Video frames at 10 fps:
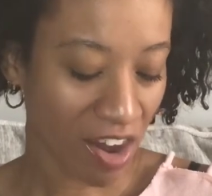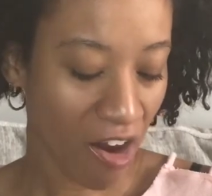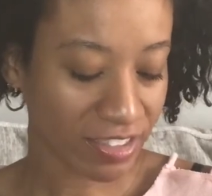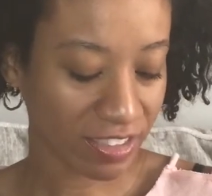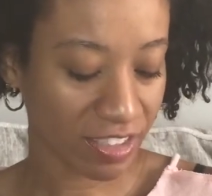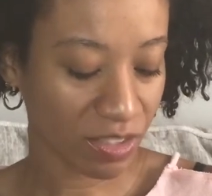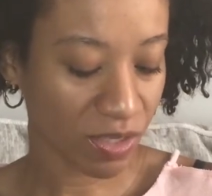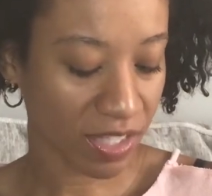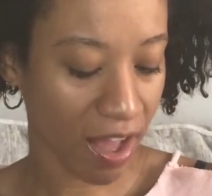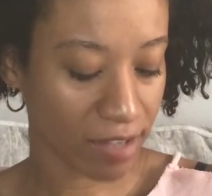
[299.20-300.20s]
So this
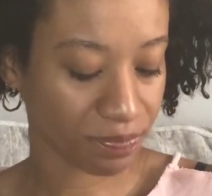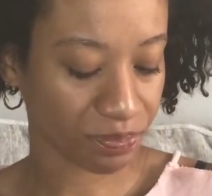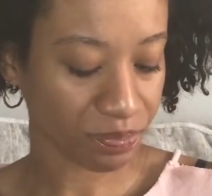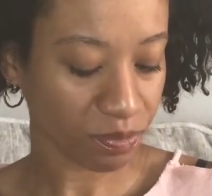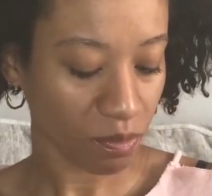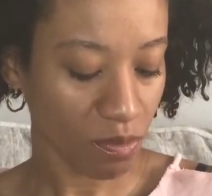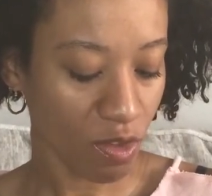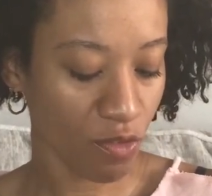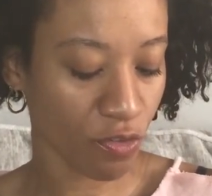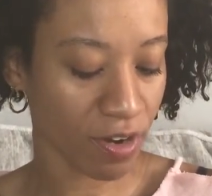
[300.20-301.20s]
was um
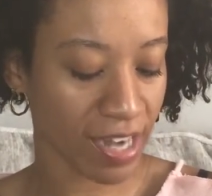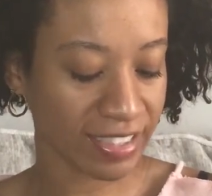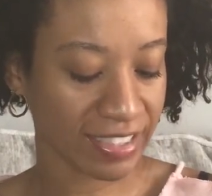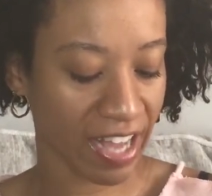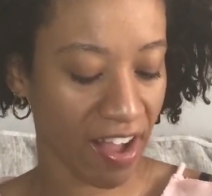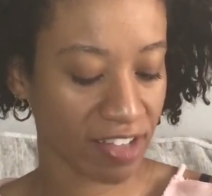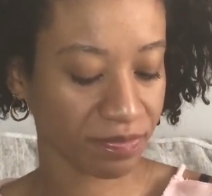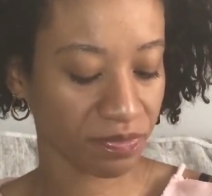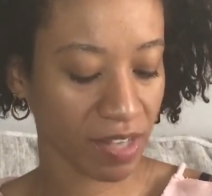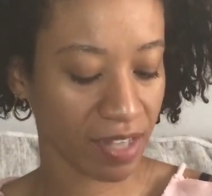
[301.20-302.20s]

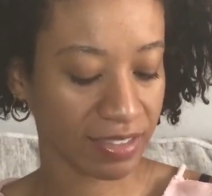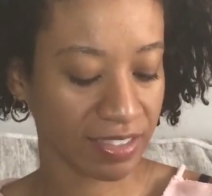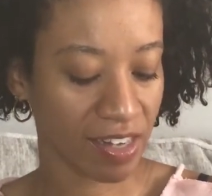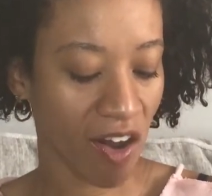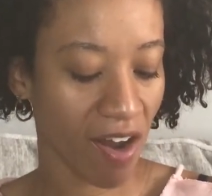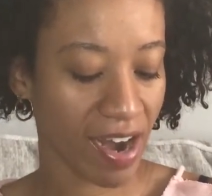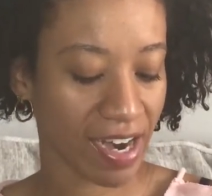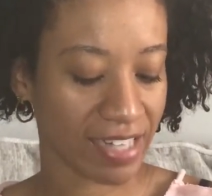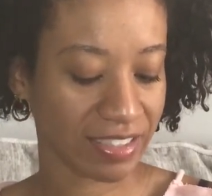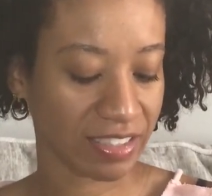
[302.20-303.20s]
$4.99. I
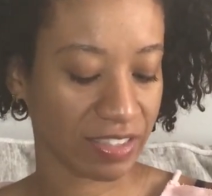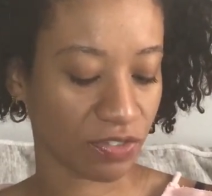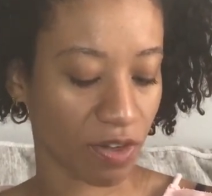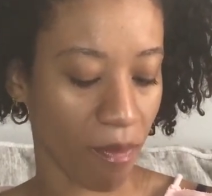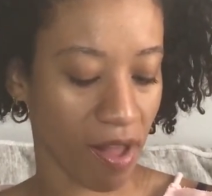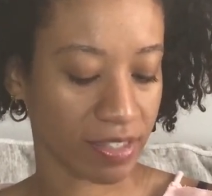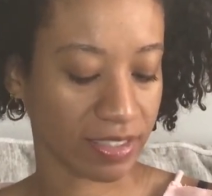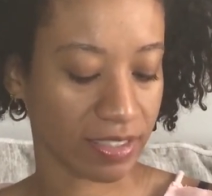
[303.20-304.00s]
got this from uh,